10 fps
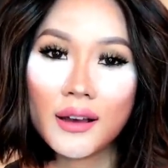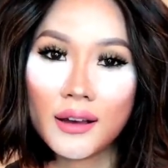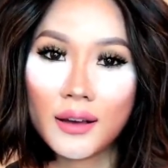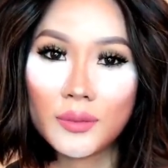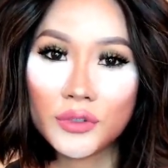
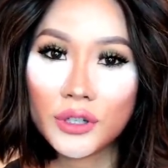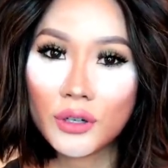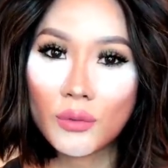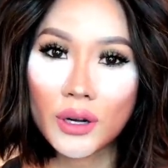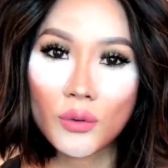you're
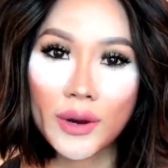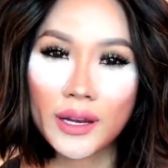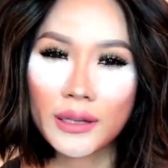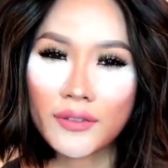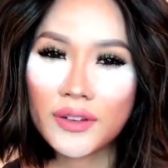gonna wanna
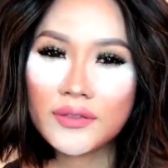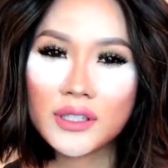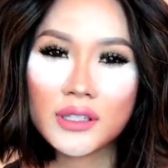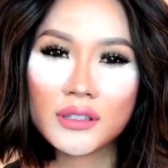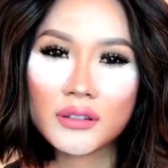wait like
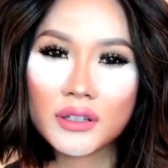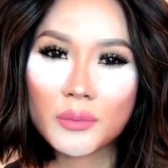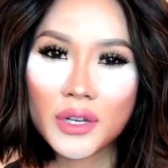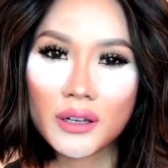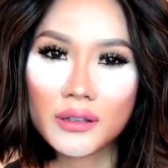15, 30
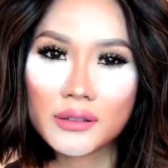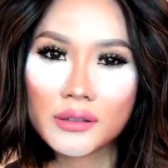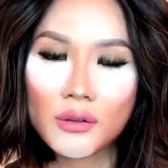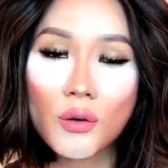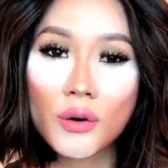
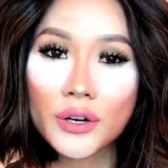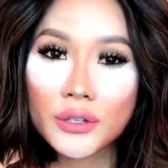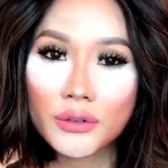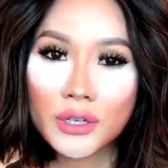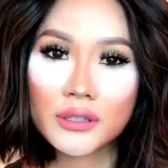minutes, or
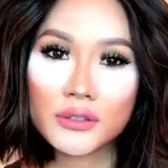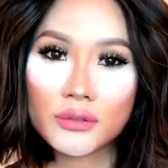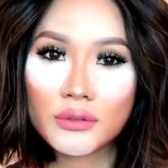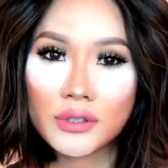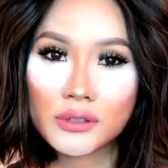you can
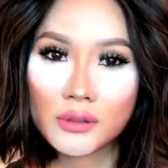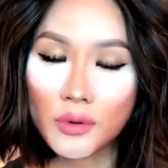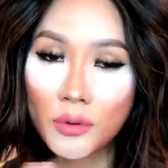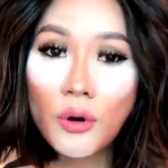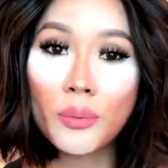do this
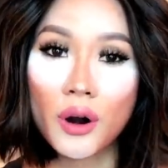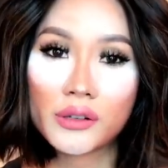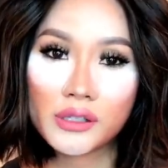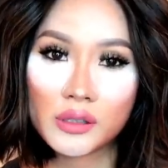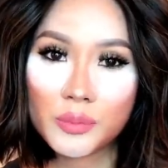whole
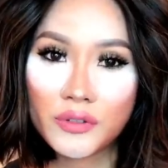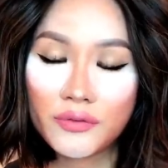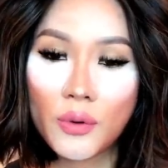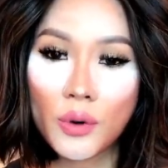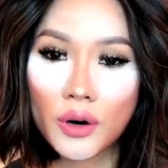process
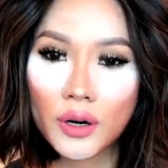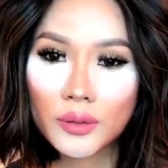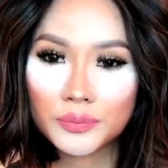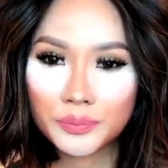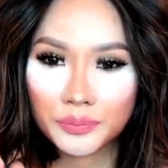
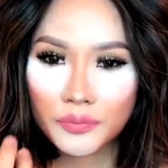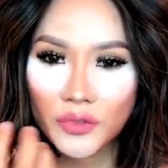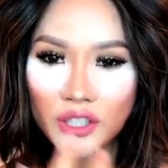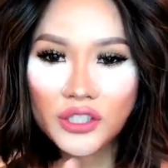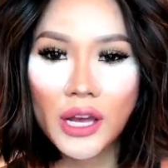before
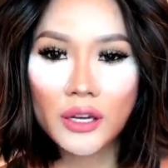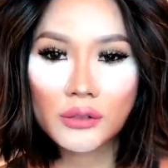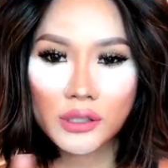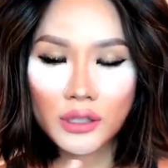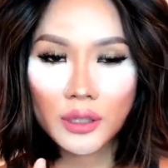the
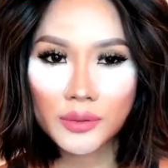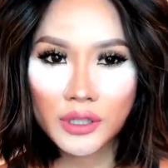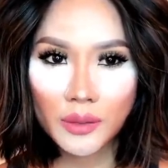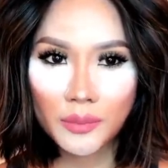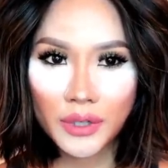shadows and the
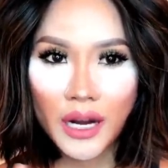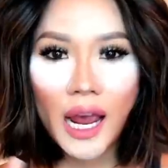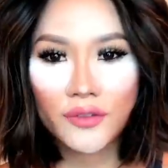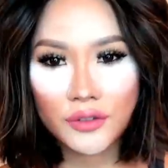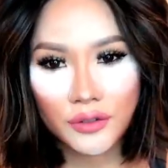lipstick, but
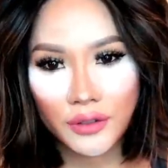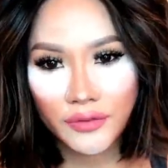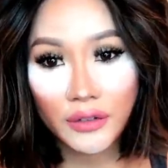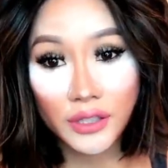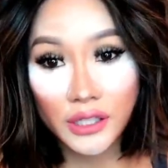after the
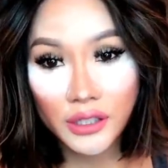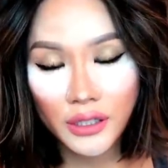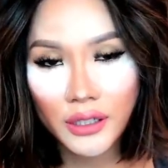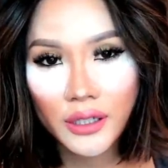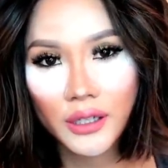foundation.